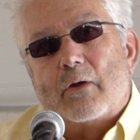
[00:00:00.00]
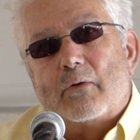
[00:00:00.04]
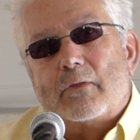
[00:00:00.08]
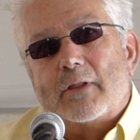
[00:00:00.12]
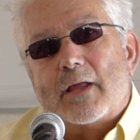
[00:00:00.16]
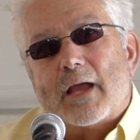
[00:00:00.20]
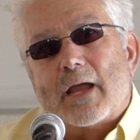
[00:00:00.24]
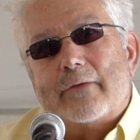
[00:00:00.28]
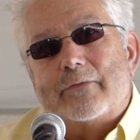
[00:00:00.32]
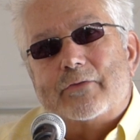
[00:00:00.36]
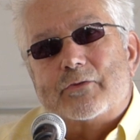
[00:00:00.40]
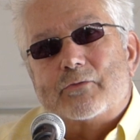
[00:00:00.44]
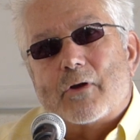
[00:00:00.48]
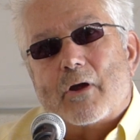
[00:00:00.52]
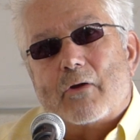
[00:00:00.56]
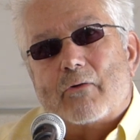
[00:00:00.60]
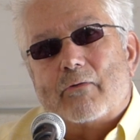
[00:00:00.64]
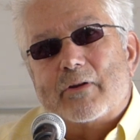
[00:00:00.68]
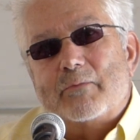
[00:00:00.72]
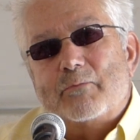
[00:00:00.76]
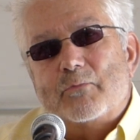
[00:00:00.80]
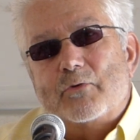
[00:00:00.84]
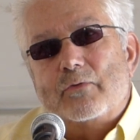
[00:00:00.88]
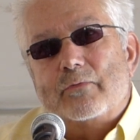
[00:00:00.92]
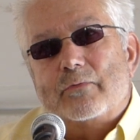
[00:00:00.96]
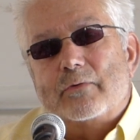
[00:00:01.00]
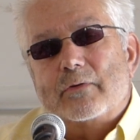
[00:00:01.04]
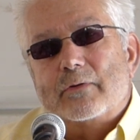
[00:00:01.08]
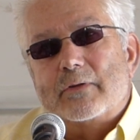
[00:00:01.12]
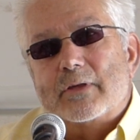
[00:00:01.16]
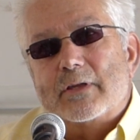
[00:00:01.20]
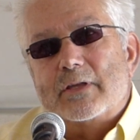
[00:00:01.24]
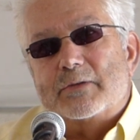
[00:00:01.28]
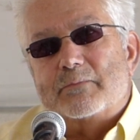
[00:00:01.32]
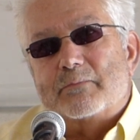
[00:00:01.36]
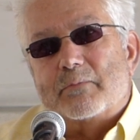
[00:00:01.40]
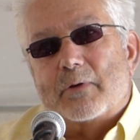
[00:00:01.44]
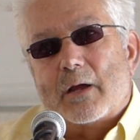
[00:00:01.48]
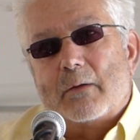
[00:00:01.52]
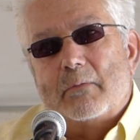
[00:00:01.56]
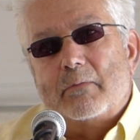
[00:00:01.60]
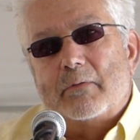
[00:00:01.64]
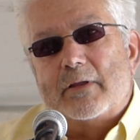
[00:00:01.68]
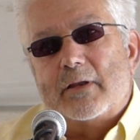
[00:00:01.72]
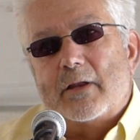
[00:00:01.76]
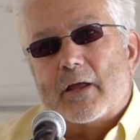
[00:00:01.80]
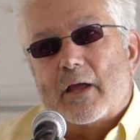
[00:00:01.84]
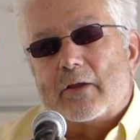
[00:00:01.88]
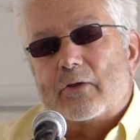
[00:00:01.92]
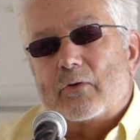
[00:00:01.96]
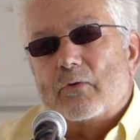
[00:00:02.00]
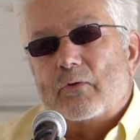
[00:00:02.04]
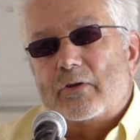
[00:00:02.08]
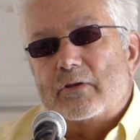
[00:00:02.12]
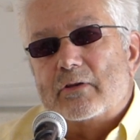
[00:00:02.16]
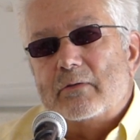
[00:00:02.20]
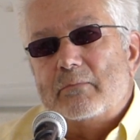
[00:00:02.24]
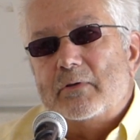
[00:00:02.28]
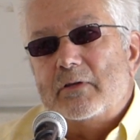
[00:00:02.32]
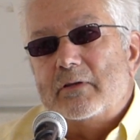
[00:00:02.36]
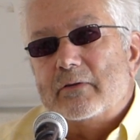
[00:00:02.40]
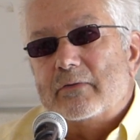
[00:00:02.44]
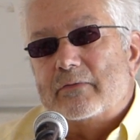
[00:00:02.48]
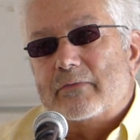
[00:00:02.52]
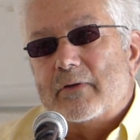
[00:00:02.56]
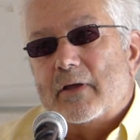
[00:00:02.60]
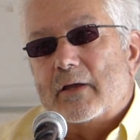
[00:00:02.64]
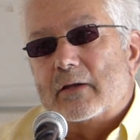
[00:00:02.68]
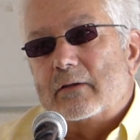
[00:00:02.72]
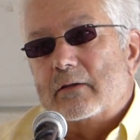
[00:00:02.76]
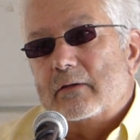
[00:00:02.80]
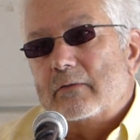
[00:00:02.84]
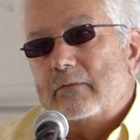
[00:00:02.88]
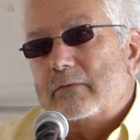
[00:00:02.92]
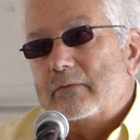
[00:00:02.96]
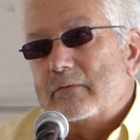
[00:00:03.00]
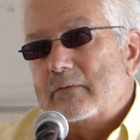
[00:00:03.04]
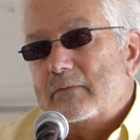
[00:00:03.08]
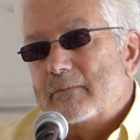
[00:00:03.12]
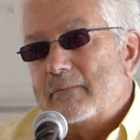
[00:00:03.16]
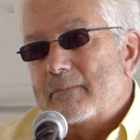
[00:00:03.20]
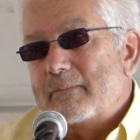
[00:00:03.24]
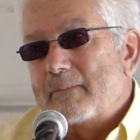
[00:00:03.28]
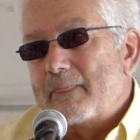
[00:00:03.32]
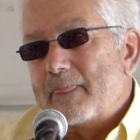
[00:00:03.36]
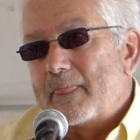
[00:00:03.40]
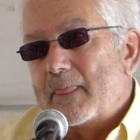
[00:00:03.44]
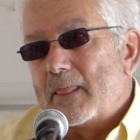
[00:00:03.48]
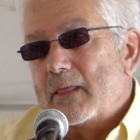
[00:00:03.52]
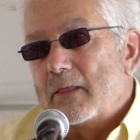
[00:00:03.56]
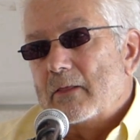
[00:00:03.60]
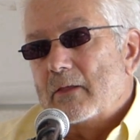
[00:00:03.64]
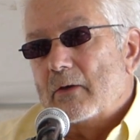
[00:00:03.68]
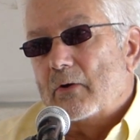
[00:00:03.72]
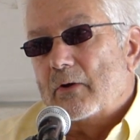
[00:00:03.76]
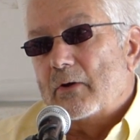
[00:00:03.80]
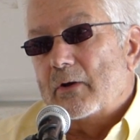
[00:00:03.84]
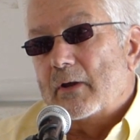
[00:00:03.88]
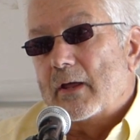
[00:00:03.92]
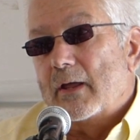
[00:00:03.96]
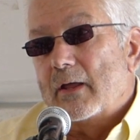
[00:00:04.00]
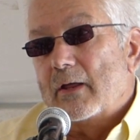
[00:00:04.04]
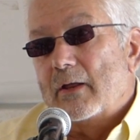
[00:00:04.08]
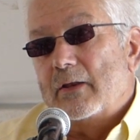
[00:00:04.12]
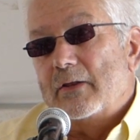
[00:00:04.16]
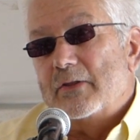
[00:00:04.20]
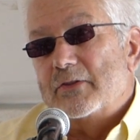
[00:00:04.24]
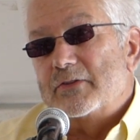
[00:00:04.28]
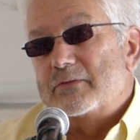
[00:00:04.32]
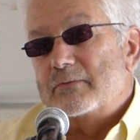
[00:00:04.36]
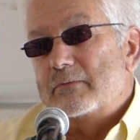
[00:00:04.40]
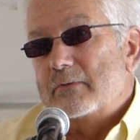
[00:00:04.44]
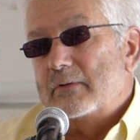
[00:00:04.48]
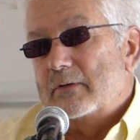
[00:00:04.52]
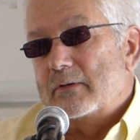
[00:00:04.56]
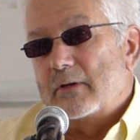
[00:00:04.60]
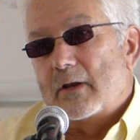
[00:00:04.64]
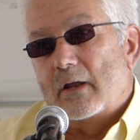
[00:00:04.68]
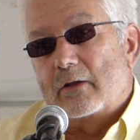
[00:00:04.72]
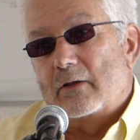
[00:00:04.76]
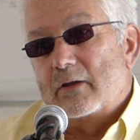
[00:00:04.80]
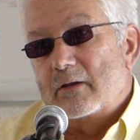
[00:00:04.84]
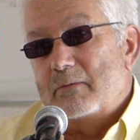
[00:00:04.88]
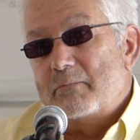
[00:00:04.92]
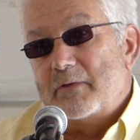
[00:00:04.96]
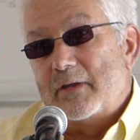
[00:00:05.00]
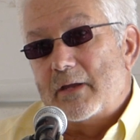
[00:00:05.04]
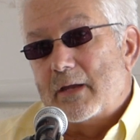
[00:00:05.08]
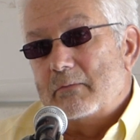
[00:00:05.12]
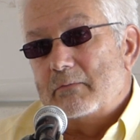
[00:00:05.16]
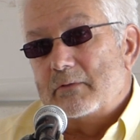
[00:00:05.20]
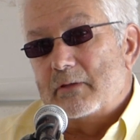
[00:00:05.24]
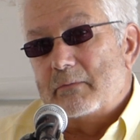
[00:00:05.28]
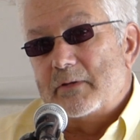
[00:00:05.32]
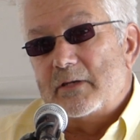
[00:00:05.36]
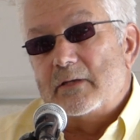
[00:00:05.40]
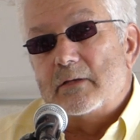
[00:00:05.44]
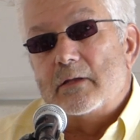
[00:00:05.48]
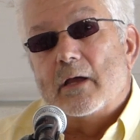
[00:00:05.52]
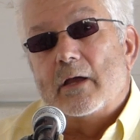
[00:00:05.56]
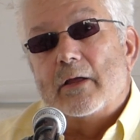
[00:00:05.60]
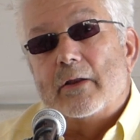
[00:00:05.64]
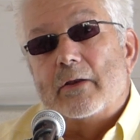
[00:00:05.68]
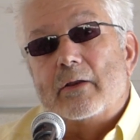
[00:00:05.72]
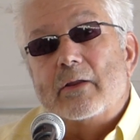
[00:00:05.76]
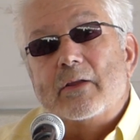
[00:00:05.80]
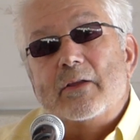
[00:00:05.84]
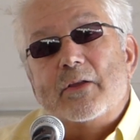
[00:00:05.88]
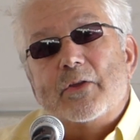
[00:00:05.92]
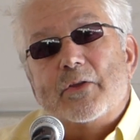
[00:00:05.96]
live trout removal is probably not going to be effective, and it's not going to be able to be done.